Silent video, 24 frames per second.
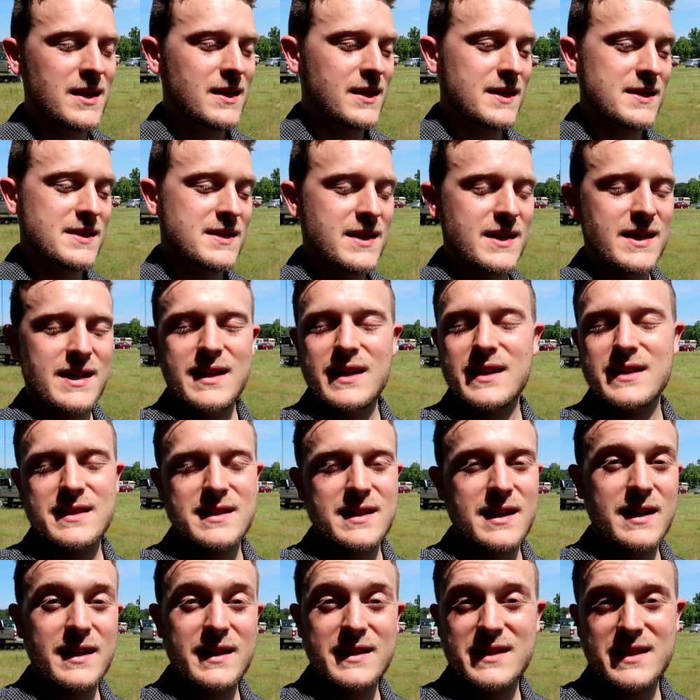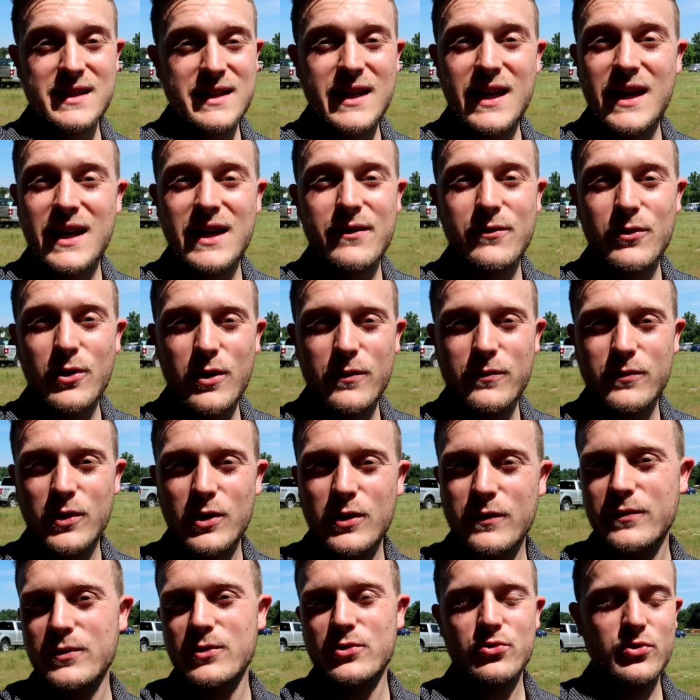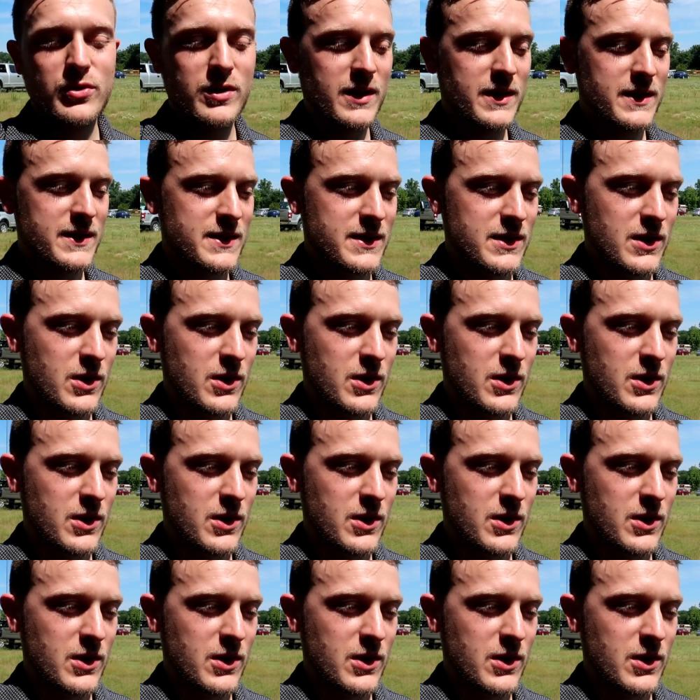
This thing is it's the king of off-road for trucks.